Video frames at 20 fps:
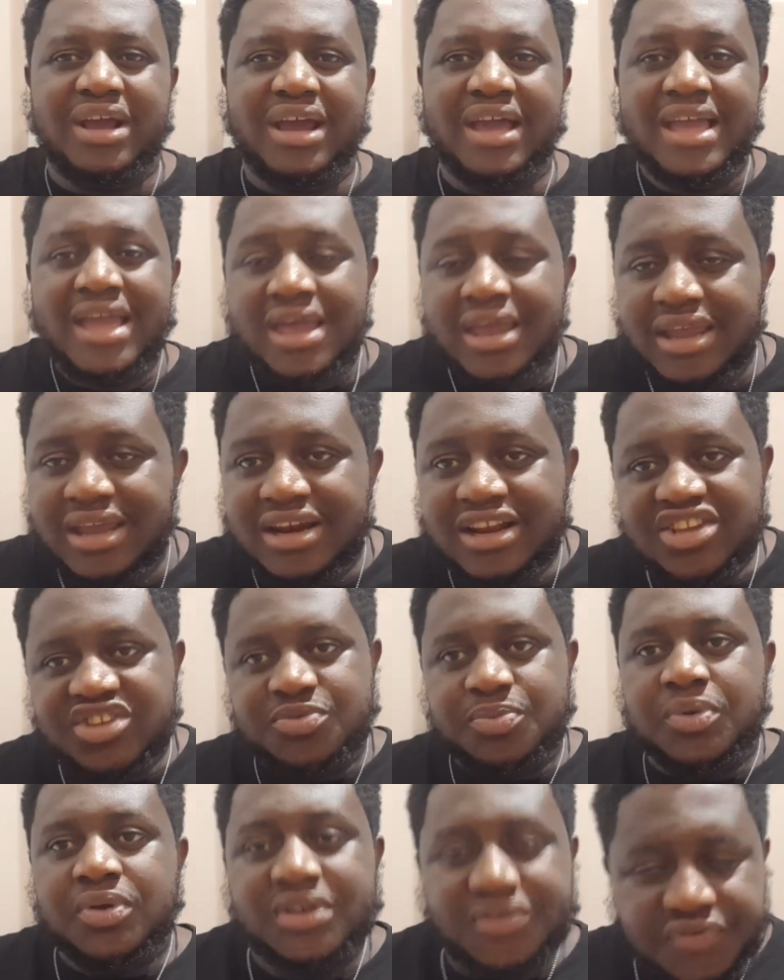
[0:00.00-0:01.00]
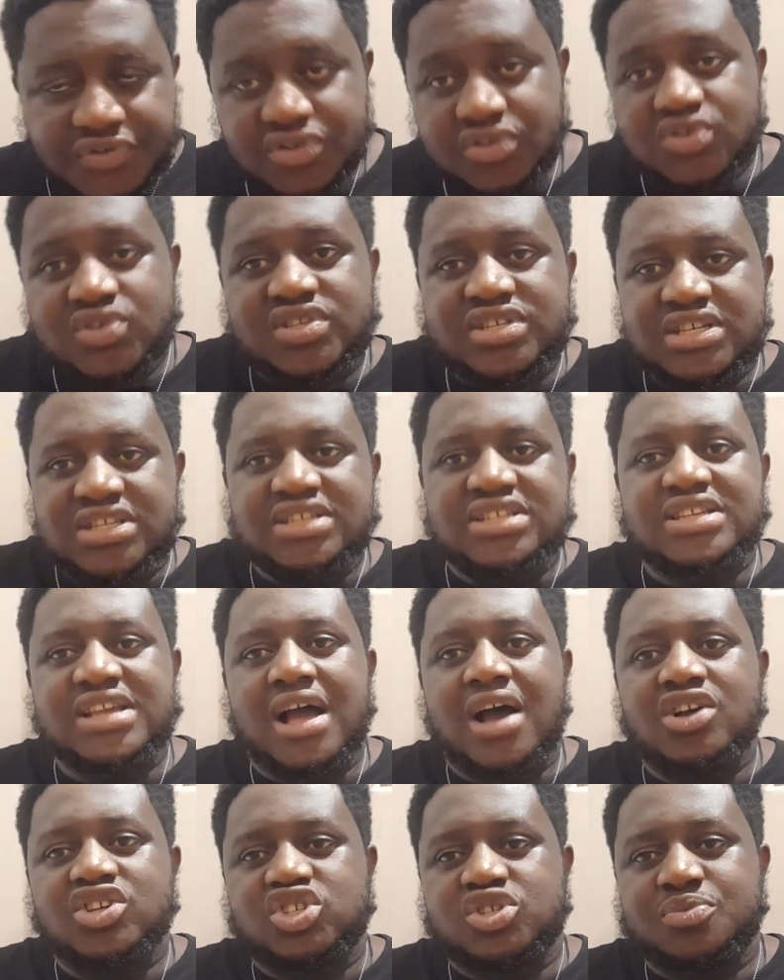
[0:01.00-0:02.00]
it is beautiful to see this
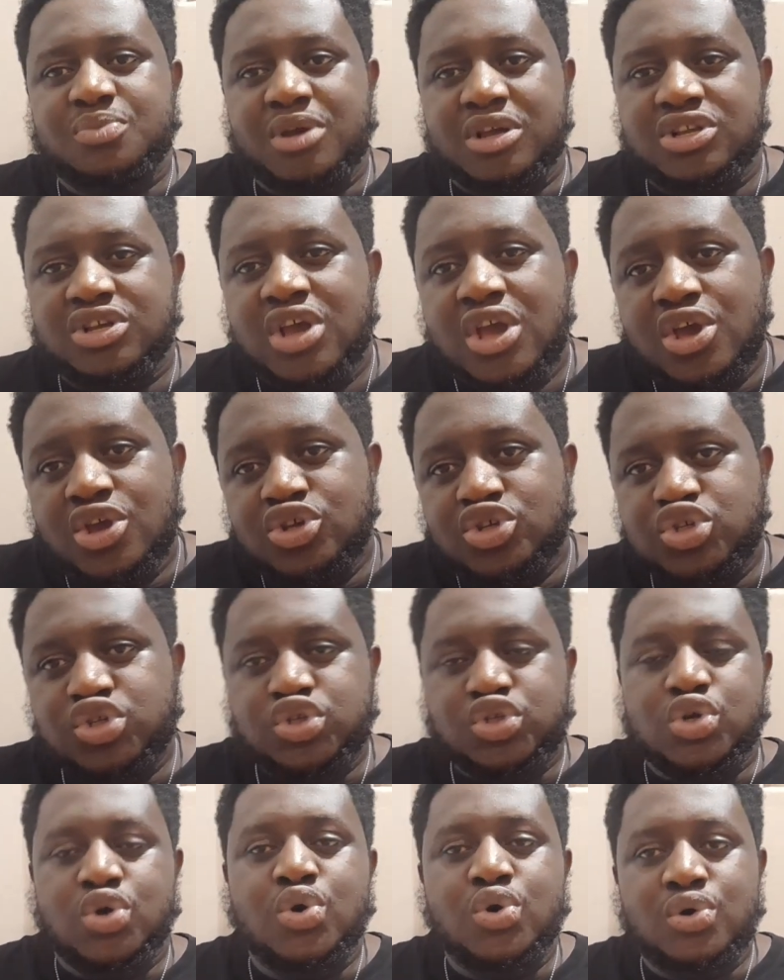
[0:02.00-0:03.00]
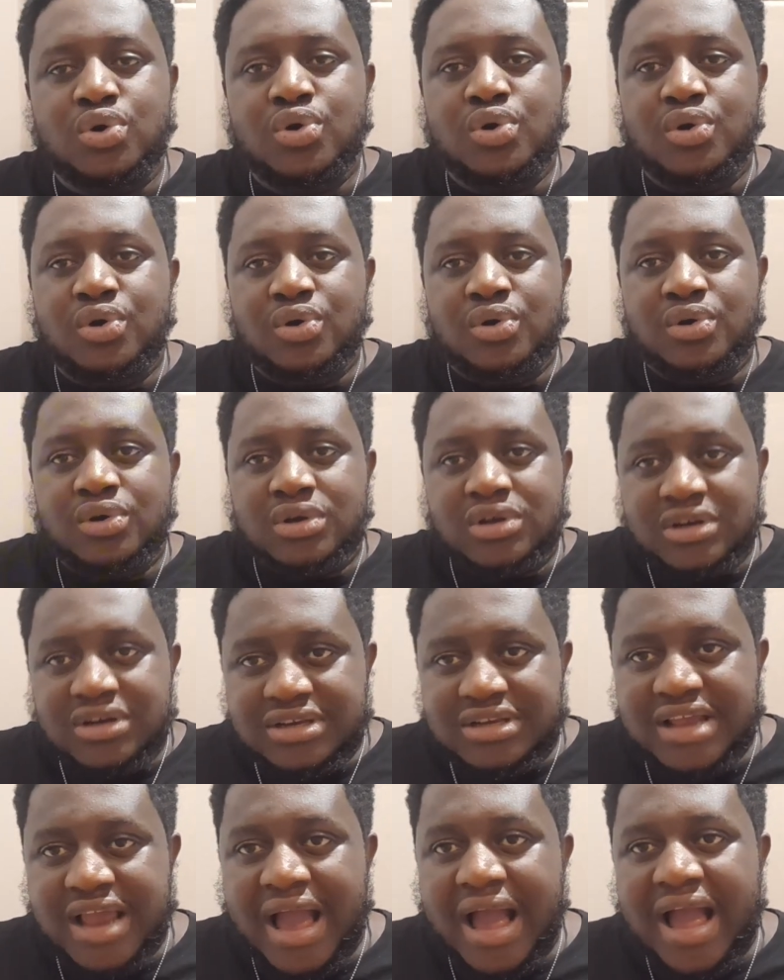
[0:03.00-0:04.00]
housemate show
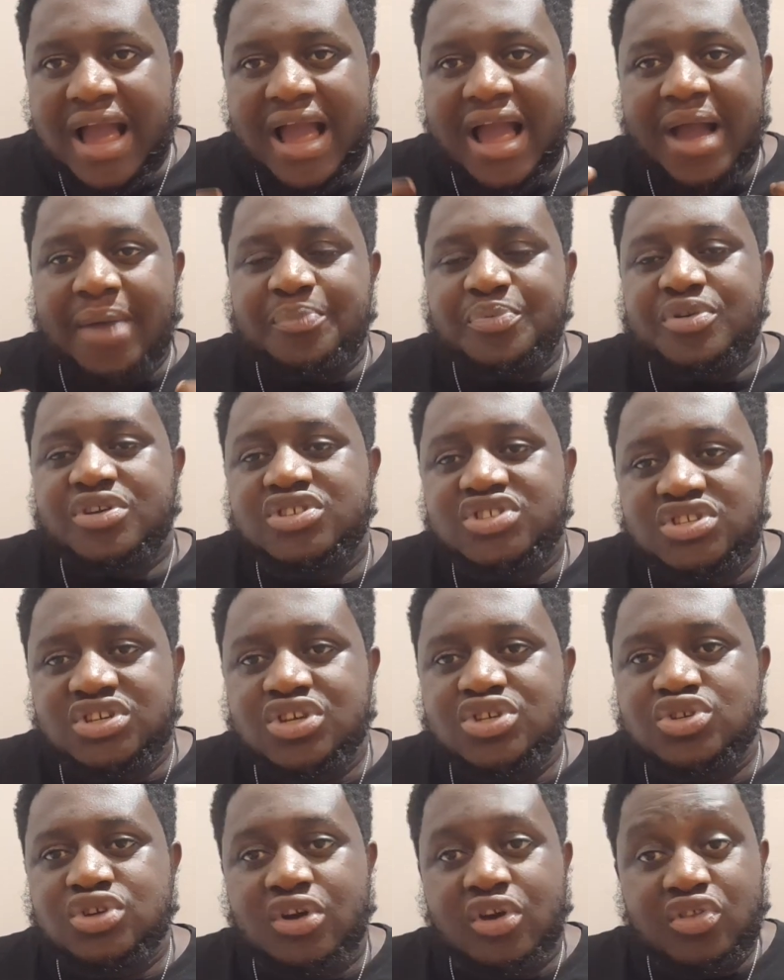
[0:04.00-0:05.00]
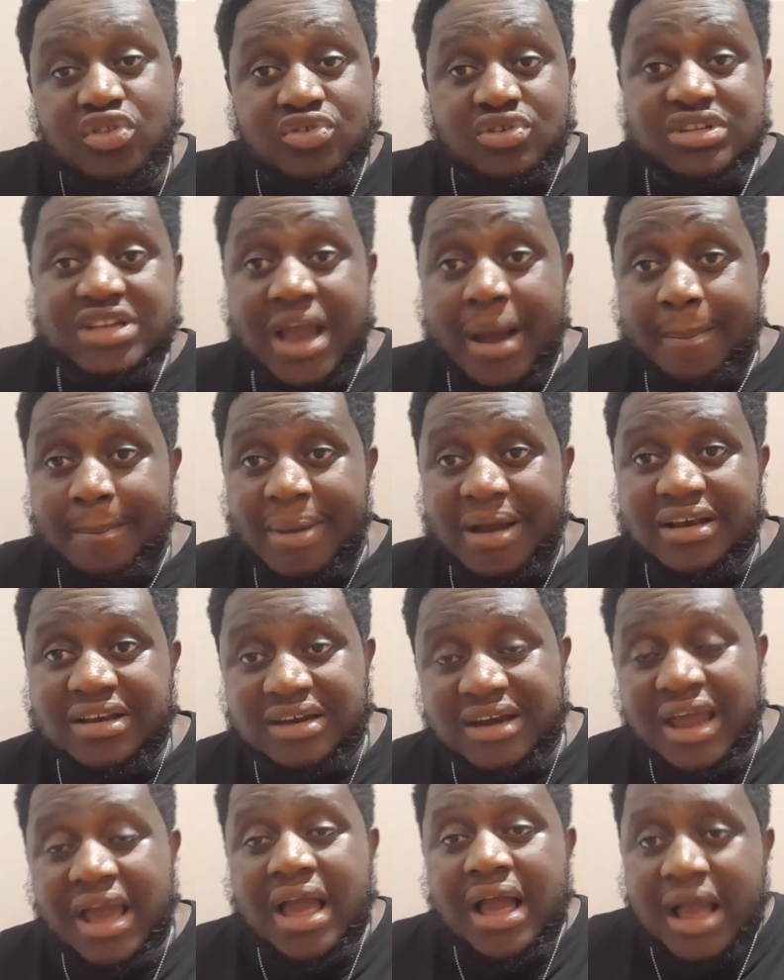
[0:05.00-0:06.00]
their appreciation to their
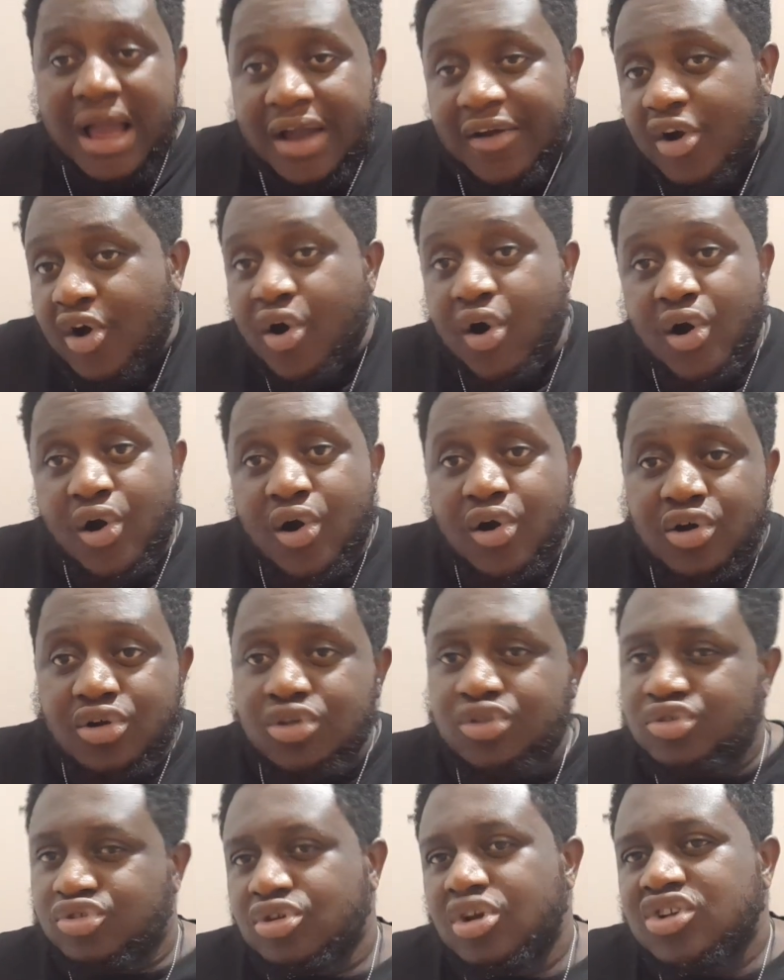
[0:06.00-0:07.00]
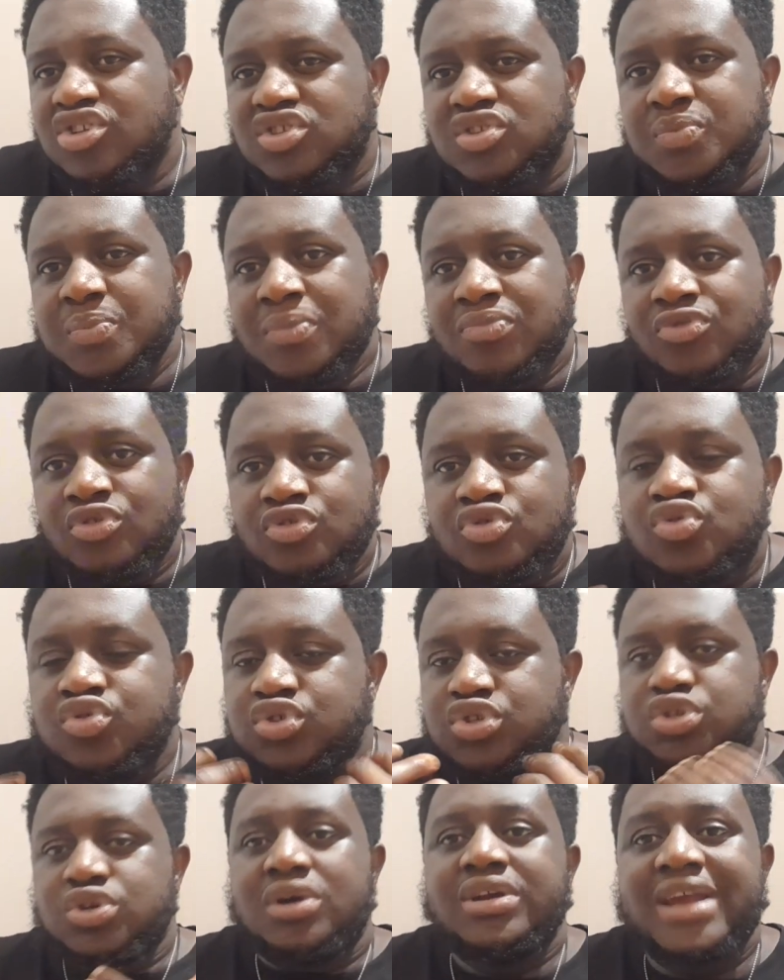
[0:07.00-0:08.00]
partner, or just to
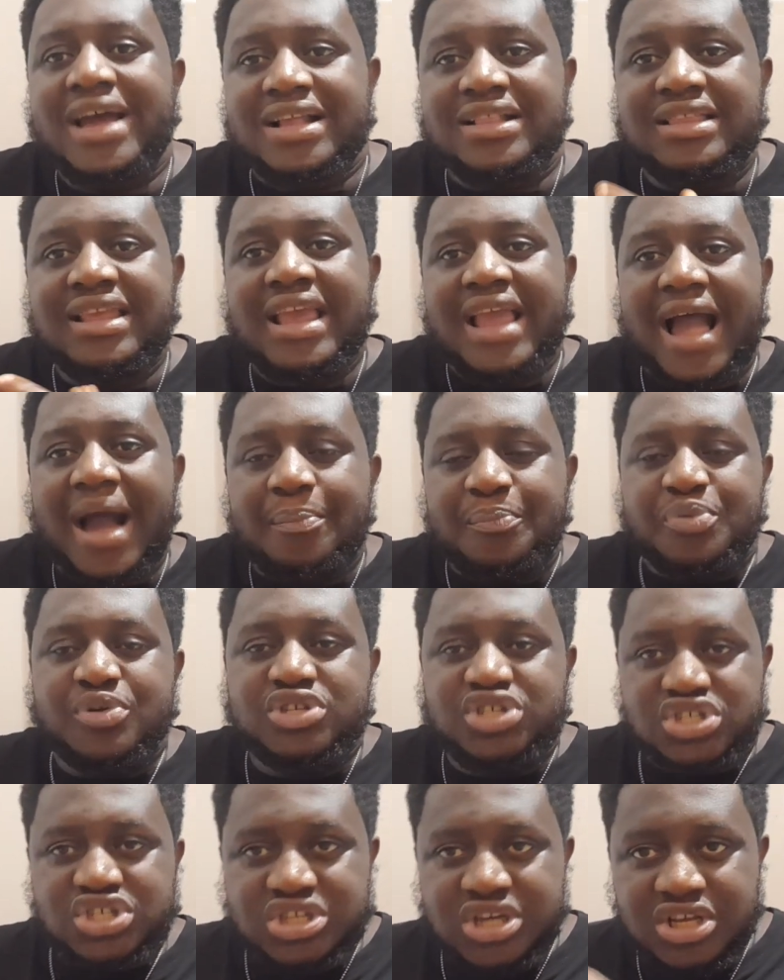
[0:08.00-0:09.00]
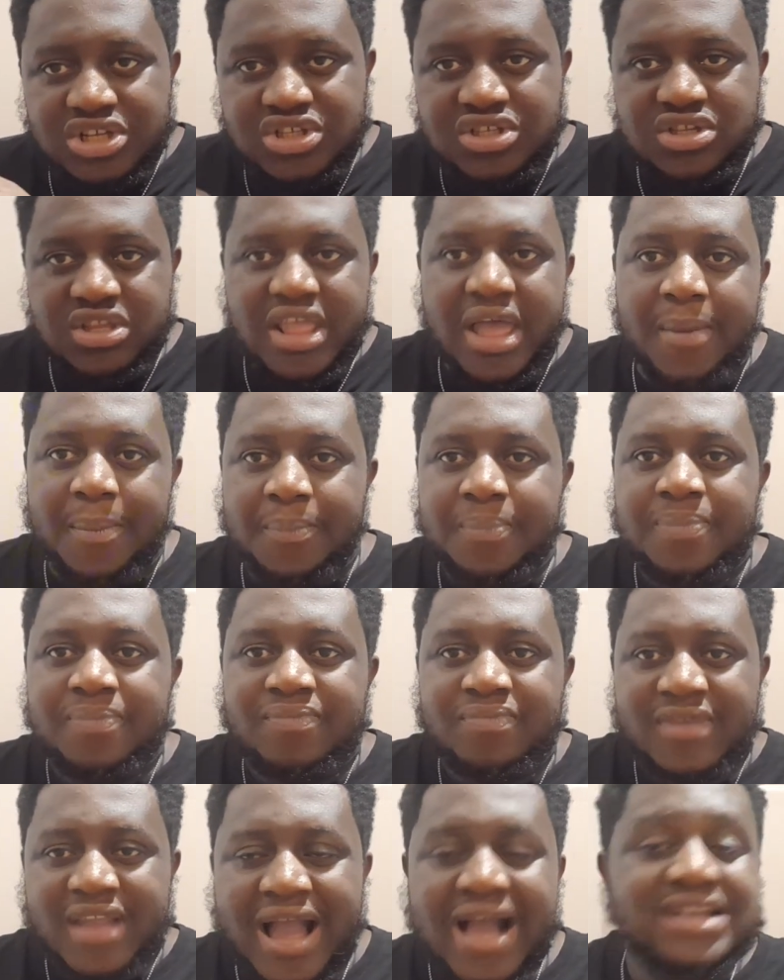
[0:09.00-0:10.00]
show that they appreciate them
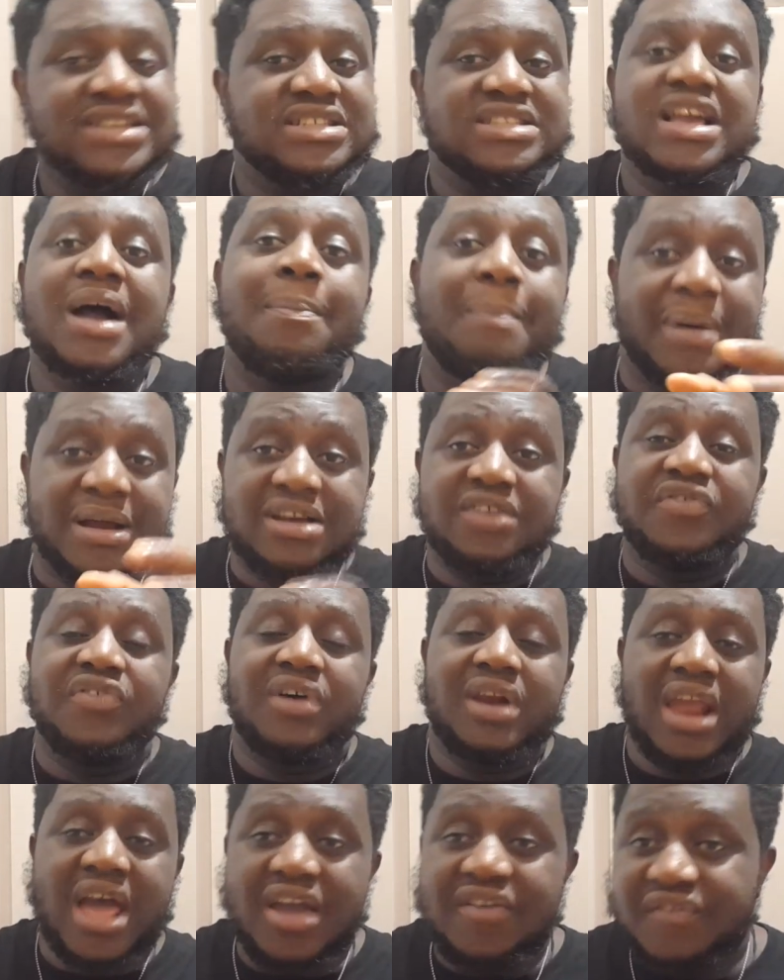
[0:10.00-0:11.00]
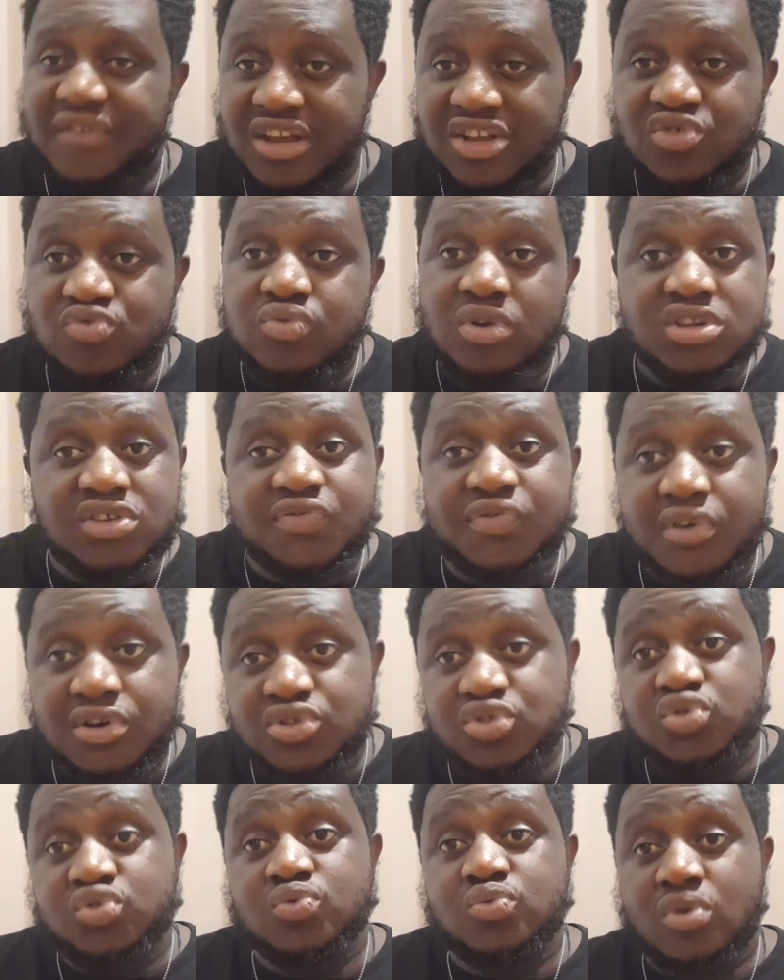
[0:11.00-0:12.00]
as their party for life. It was
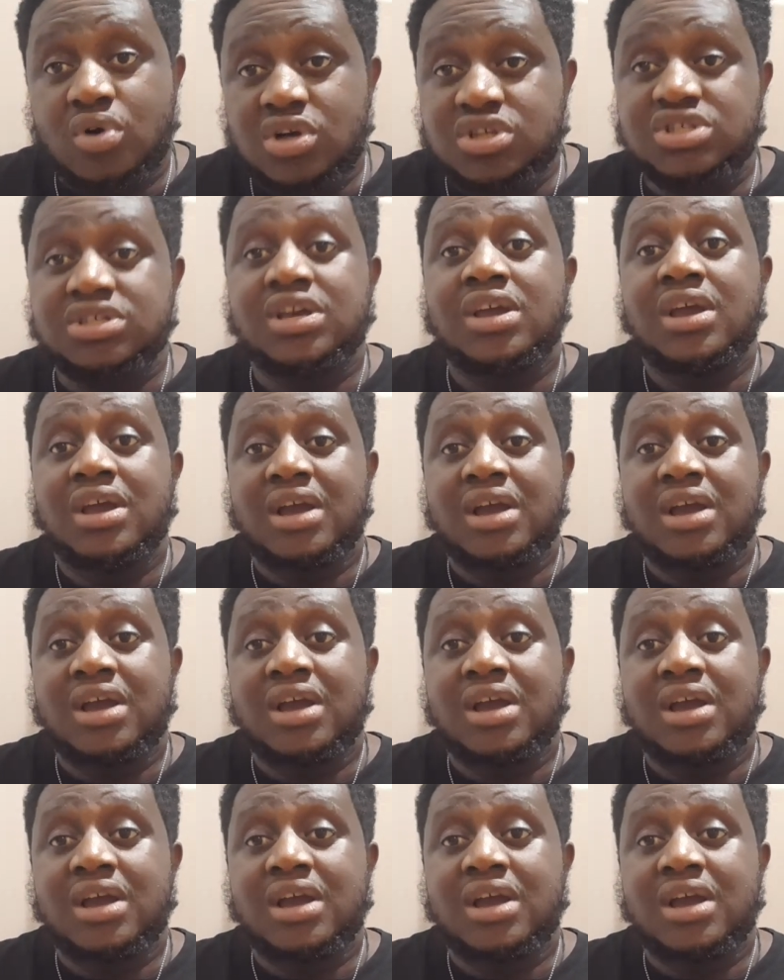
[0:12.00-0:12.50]
fun to watch.